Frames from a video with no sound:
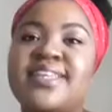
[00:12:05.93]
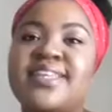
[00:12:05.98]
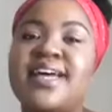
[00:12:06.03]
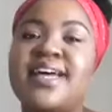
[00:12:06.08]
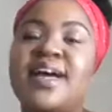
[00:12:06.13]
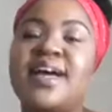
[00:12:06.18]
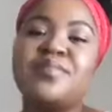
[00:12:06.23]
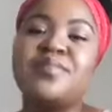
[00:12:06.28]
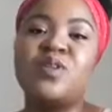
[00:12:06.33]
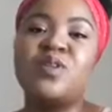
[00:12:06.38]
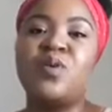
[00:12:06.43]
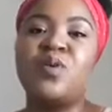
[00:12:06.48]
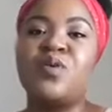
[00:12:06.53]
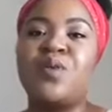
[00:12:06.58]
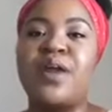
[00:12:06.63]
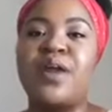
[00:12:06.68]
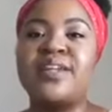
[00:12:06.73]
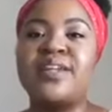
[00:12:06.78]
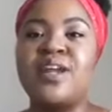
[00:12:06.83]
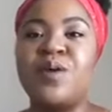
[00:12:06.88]
Um, so
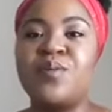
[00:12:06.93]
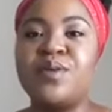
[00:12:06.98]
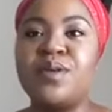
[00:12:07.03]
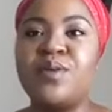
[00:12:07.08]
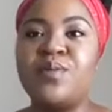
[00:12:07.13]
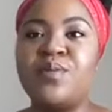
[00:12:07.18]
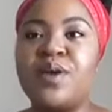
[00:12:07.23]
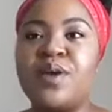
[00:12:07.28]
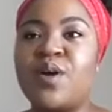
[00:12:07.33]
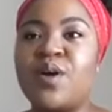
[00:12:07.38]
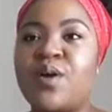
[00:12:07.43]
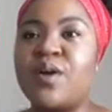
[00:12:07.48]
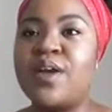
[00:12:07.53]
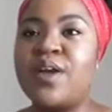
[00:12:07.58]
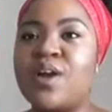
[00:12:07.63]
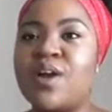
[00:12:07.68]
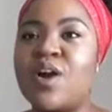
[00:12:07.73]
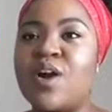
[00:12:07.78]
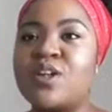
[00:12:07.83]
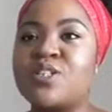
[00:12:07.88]
right now we, we are
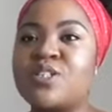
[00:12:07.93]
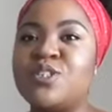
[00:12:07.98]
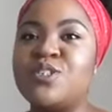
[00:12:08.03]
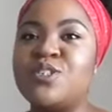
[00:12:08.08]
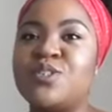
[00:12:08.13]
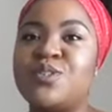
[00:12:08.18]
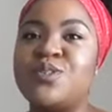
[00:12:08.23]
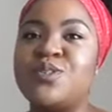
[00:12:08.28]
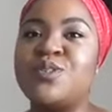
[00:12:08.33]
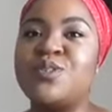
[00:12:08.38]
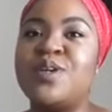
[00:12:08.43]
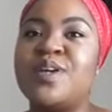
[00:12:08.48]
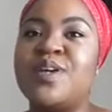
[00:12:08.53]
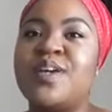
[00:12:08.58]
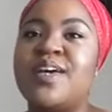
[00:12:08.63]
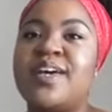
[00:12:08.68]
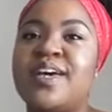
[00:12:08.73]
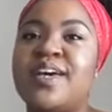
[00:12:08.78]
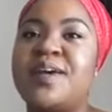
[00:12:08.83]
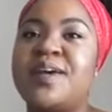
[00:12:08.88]
going on to
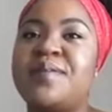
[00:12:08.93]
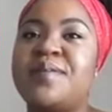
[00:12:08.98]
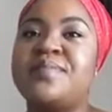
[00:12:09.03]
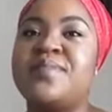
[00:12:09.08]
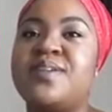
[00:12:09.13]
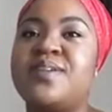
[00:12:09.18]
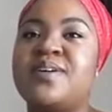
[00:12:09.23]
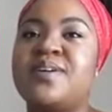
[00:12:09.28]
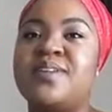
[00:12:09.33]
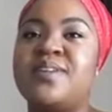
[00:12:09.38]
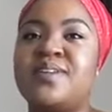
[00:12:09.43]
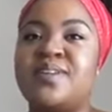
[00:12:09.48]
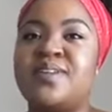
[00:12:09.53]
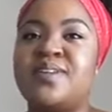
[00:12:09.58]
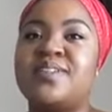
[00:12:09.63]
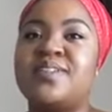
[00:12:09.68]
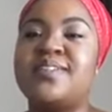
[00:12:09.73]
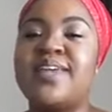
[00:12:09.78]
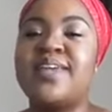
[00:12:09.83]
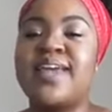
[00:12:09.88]
um, the
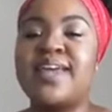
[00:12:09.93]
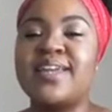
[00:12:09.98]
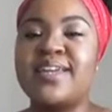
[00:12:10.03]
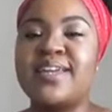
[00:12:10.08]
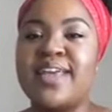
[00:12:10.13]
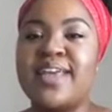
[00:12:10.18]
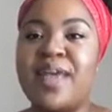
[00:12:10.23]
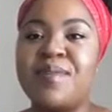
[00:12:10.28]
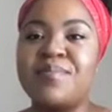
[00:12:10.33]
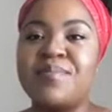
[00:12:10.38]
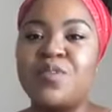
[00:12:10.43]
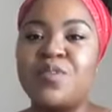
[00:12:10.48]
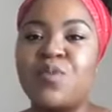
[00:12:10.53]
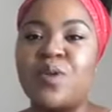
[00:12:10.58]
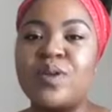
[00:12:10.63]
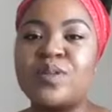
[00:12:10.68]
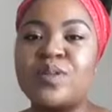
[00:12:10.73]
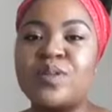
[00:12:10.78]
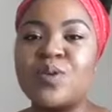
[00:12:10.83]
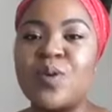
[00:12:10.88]
second game. This
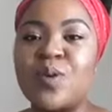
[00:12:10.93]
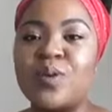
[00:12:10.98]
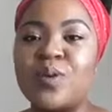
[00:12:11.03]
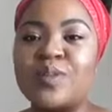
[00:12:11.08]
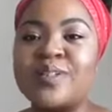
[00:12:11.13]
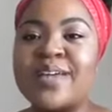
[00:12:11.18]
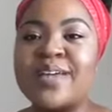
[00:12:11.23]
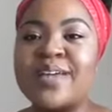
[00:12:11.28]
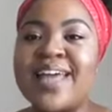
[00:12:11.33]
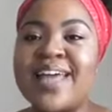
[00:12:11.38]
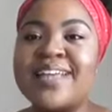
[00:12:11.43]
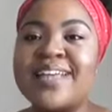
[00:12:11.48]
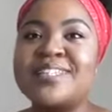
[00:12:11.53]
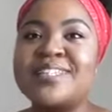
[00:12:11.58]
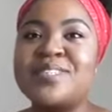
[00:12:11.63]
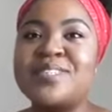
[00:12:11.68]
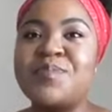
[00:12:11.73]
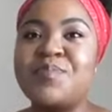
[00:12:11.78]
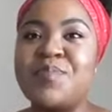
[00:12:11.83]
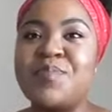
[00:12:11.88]
one is called
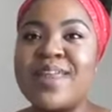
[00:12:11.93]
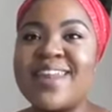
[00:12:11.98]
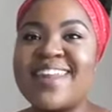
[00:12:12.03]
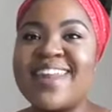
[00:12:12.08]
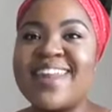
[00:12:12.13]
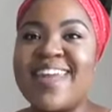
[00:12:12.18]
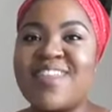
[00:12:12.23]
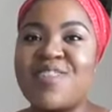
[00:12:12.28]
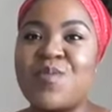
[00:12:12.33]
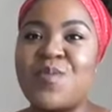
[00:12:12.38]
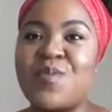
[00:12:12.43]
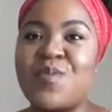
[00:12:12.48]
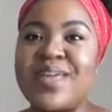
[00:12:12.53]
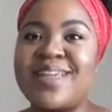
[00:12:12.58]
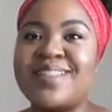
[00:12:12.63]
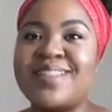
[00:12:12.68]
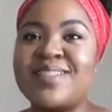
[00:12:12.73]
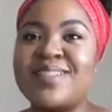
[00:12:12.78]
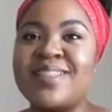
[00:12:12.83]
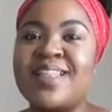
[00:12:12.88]
Spin the
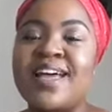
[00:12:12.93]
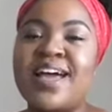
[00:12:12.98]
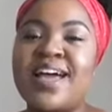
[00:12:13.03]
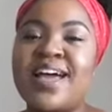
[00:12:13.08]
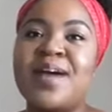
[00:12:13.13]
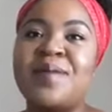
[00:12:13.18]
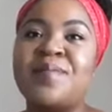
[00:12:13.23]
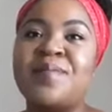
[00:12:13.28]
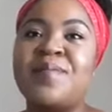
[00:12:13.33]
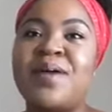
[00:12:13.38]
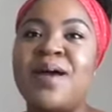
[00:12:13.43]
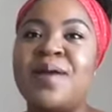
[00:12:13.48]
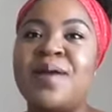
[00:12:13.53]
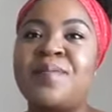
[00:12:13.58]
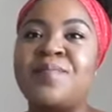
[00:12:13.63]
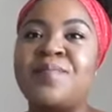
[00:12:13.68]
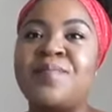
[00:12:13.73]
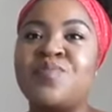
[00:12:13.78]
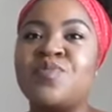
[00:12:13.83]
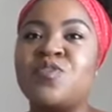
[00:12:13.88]
Wheel. Um,
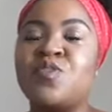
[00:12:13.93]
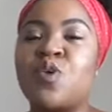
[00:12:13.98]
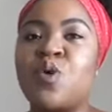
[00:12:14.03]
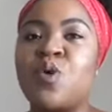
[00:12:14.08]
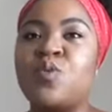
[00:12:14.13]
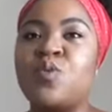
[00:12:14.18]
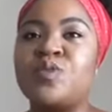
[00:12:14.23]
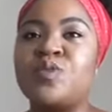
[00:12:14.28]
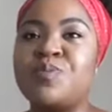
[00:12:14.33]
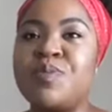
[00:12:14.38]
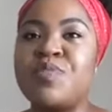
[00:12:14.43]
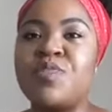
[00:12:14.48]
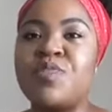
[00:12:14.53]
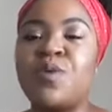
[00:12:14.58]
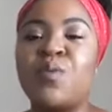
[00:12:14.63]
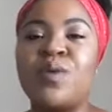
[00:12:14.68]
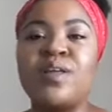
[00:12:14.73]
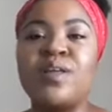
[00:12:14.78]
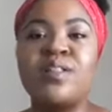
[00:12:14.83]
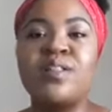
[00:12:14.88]
um, so spin the
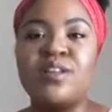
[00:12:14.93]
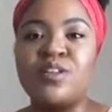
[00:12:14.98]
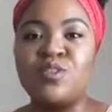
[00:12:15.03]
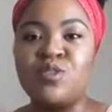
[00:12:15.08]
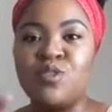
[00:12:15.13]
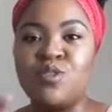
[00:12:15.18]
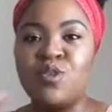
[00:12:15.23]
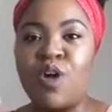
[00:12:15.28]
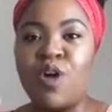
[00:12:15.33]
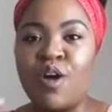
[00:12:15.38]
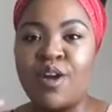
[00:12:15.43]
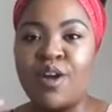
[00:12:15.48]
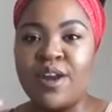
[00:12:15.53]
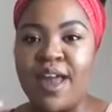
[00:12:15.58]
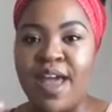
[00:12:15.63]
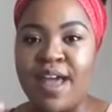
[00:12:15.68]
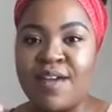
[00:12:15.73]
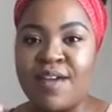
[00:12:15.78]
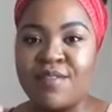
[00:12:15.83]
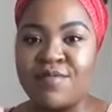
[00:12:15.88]
wheel, you are
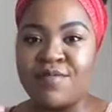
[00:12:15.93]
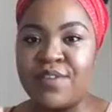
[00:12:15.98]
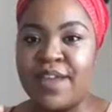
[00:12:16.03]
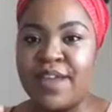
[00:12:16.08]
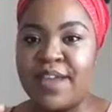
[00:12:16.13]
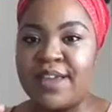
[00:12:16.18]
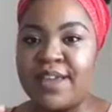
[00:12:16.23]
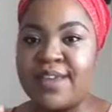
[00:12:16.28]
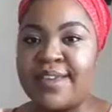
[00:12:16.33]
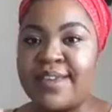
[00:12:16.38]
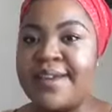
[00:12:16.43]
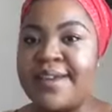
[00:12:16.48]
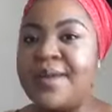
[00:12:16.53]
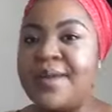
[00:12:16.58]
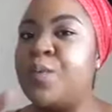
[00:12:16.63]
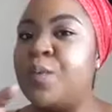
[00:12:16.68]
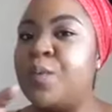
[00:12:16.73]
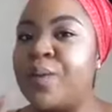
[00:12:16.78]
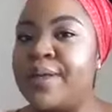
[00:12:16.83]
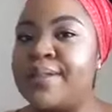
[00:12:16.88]
gonna have a
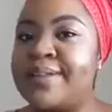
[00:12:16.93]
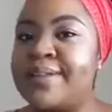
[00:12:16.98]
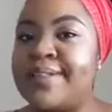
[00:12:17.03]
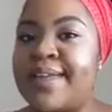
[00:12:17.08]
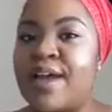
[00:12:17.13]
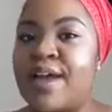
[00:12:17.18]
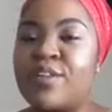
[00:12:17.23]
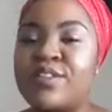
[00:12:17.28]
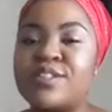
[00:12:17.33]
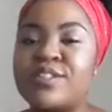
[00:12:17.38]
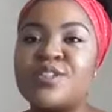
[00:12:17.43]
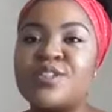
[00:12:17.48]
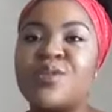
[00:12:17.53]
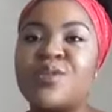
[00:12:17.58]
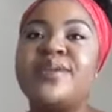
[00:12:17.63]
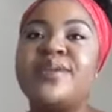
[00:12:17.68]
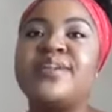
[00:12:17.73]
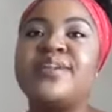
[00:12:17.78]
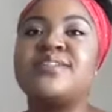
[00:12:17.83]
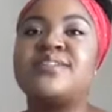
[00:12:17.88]
wheel there on the
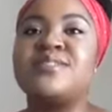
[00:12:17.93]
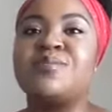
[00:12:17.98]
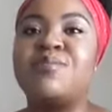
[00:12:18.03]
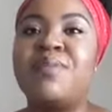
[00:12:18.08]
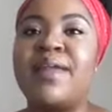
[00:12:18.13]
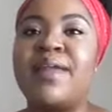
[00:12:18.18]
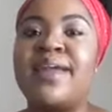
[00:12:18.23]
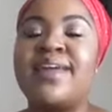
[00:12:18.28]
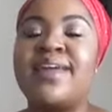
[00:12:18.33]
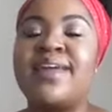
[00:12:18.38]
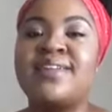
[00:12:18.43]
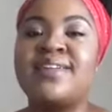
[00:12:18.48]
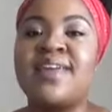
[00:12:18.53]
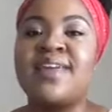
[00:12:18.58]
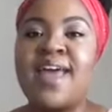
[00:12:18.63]
screen displayed.